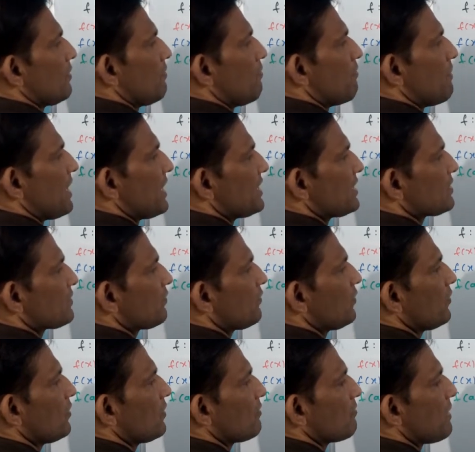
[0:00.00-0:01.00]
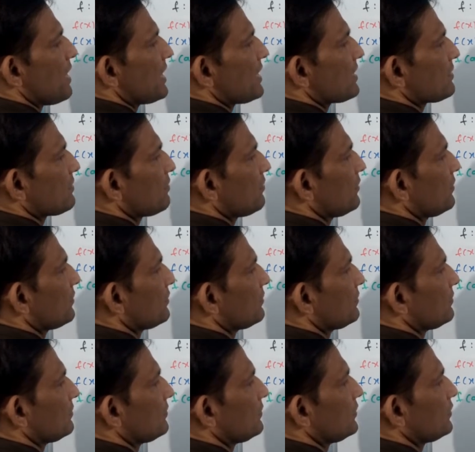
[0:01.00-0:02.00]
Minus 4 minus 4.
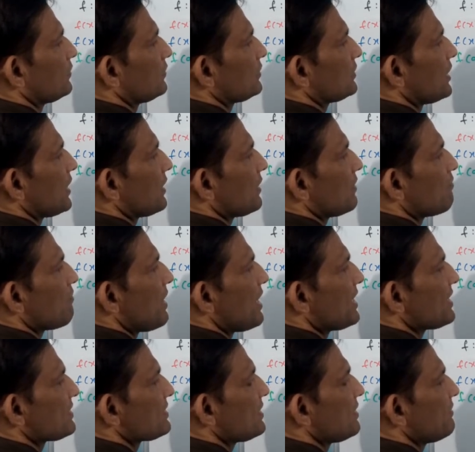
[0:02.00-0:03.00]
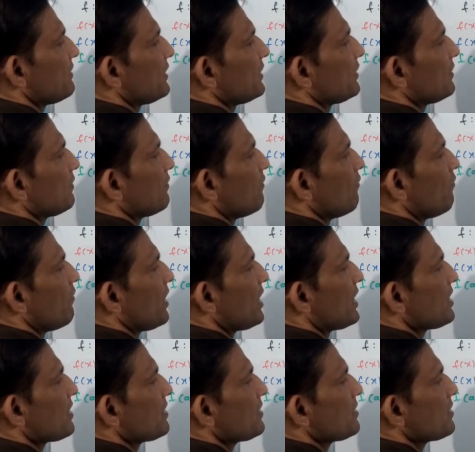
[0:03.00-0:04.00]
Minus 7.
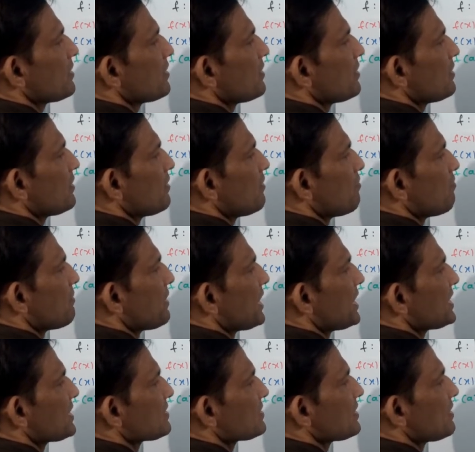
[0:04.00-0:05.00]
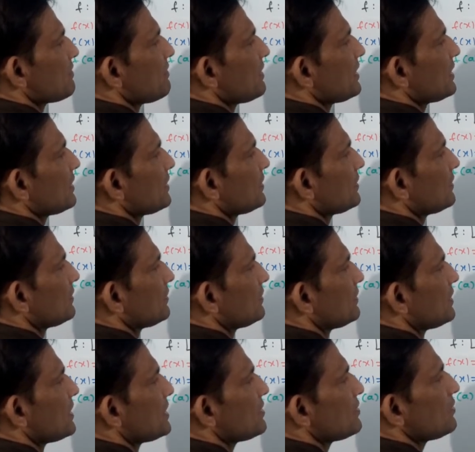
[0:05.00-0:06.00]
1 minus 7.
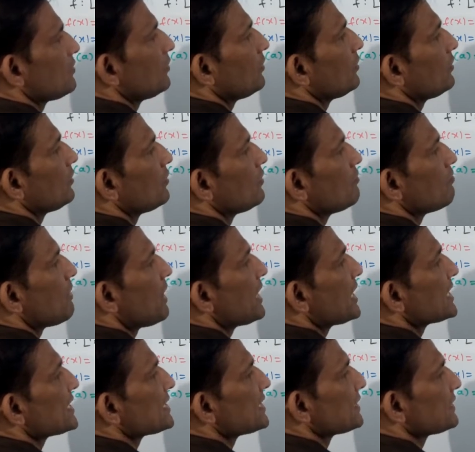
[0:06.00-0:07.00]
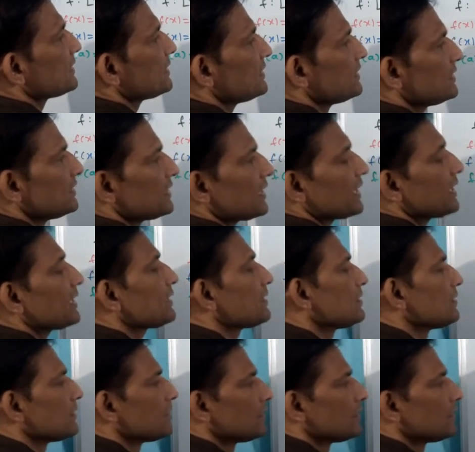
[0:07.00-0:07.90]
That is equal to minus 6. Is it correct?